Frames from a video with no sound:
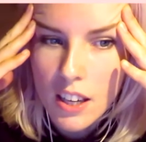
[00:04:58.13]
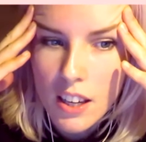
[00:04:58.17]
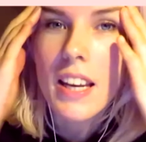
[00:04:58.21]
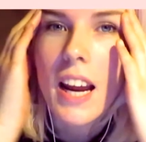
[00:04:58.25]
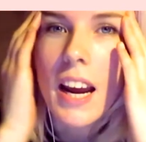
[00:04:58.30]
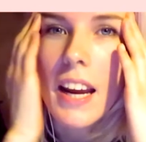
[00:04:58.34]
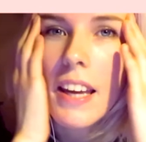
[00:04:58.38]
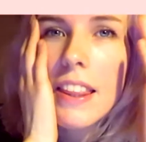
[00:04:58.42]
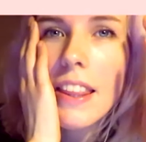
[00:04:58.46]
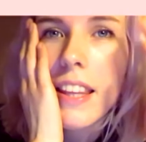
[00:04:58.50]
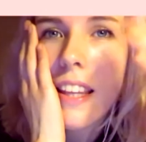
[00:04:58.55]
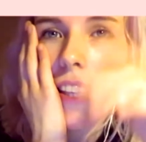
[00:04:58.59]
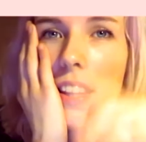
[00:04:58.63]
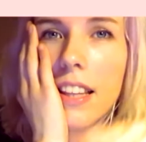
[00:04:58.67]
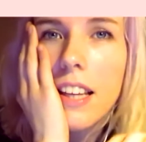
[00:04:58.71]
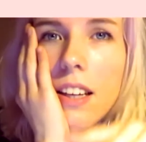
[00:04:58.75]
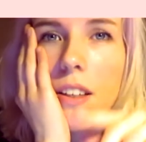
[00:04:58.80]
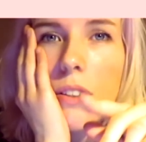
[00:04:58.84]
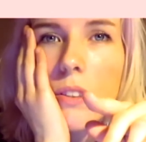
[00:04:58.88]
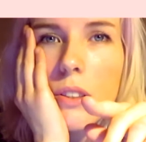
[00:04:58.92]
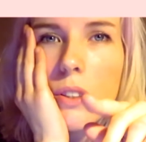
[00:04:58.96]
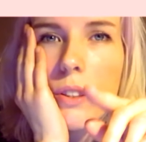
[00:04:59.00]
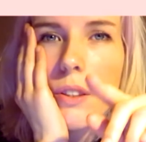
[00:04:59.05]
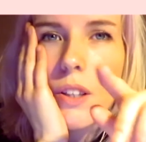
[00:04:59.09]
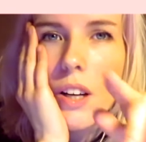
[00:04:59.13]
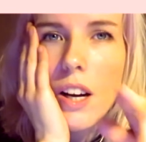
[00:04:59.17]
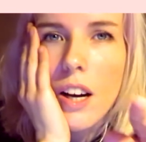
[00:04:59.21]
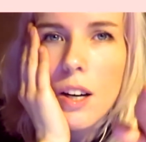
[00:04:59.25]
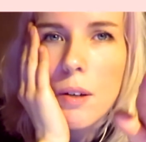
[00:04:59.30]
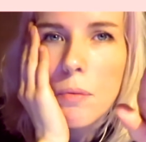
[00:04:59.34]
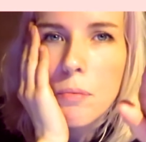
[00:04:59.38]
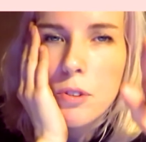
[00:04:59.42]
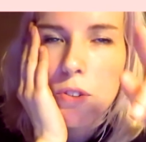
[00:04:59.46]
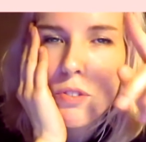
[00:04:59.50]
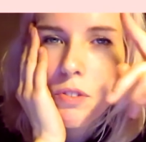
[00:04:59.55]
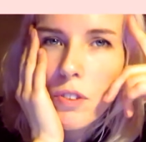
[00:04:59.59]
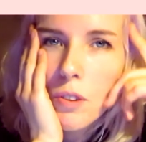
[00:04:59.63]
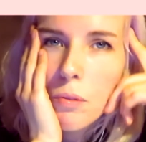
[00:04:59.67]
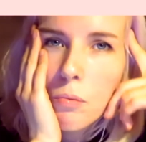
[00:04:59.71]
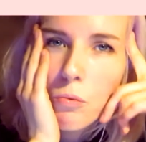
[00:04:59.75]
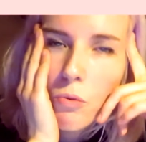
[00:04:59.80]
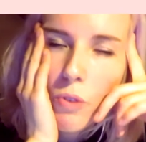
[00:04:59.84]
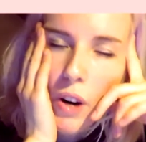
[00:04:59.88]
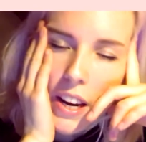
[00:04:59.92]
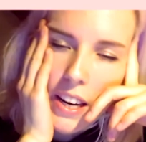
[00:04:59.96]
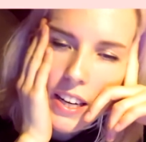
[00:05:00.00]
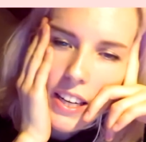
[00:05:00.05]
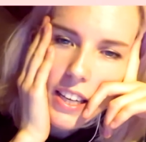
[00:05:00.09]
And I think that also comes from
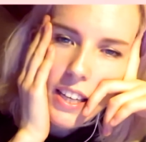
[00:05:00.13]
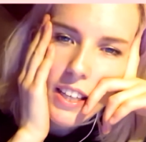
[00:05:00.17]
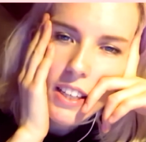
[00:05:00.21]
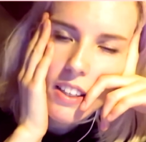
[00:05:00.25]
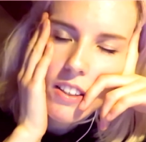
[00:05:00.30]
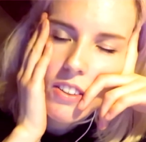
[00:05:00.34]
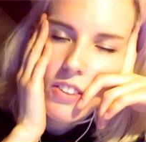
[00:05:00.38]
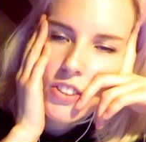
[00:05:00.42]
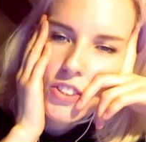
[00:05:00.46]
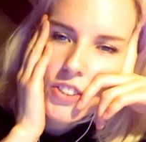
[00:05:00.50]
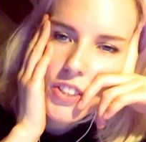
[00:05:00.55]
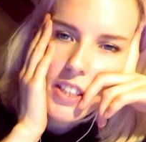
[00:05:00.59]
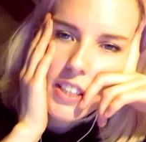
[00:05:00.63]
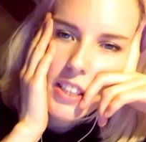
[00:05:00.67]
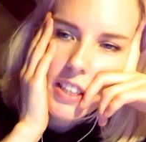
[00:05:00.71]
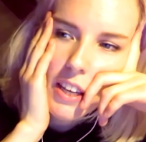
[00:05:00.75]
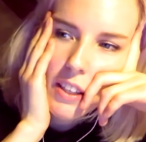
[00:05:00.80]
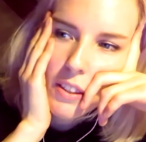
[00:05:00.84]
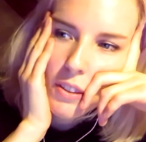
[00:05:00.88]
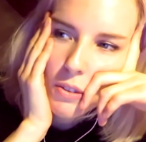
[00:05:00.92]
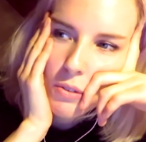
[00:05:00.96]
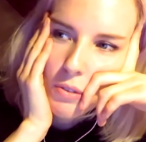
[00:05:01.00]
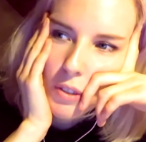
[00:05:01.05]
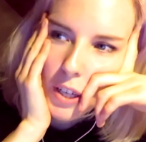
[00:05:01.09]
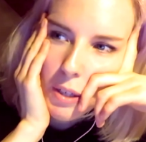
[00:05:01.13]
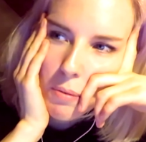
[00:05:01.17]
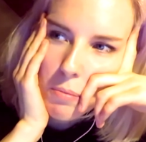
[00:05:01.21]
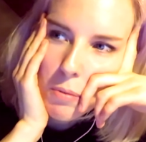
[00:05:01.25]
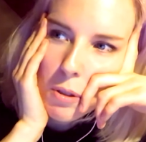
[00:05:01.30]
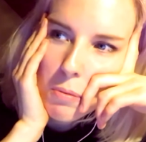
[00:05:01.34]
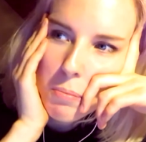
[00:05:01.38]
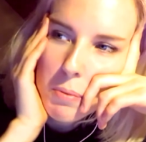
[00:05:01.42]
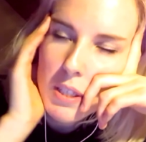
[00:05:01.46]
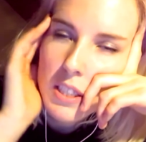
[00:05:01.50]
writing during NaNoWriMo,